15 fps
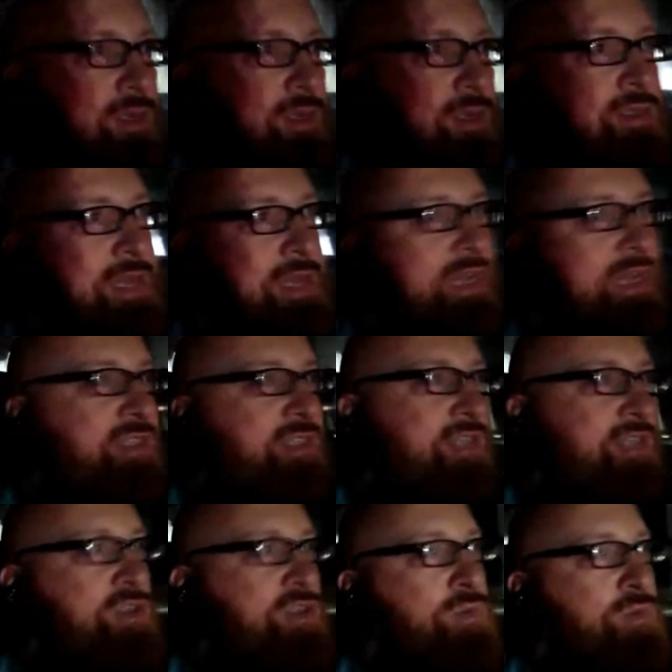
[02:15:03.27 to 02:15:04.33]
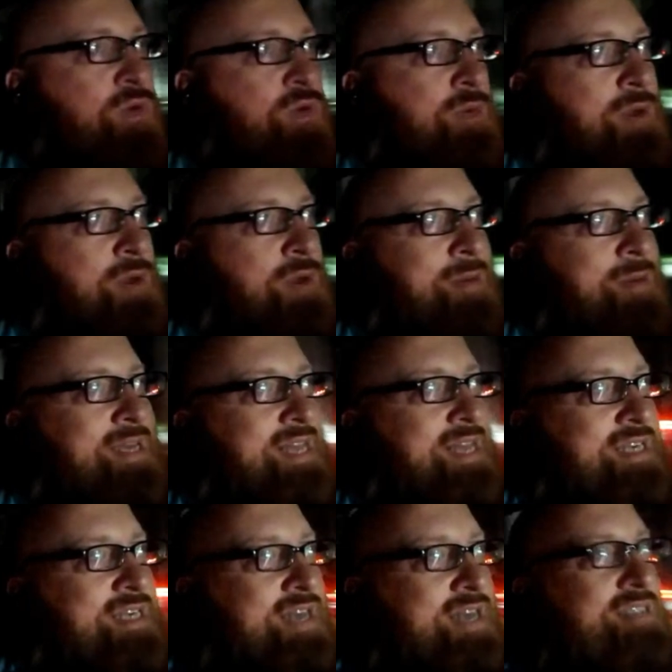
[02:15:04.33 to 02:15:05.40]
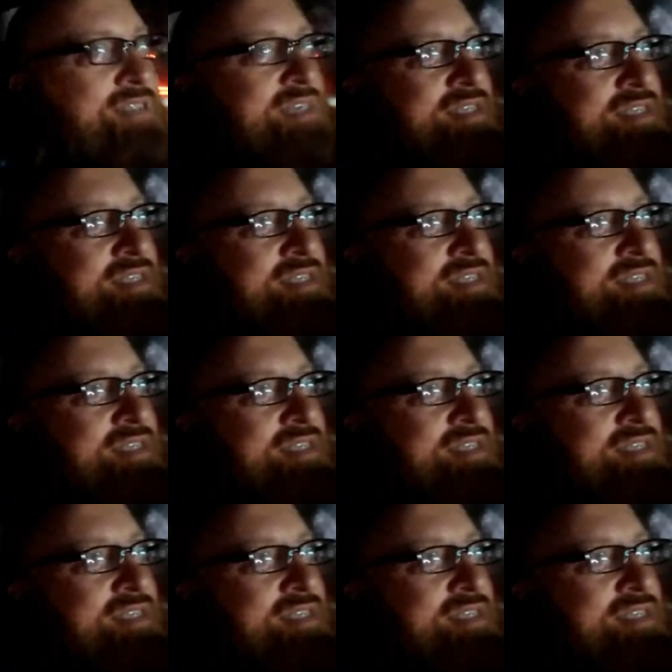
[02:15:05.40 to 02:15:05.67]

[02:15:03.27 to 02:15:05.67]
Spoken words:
It's like because you could probably get that done in 6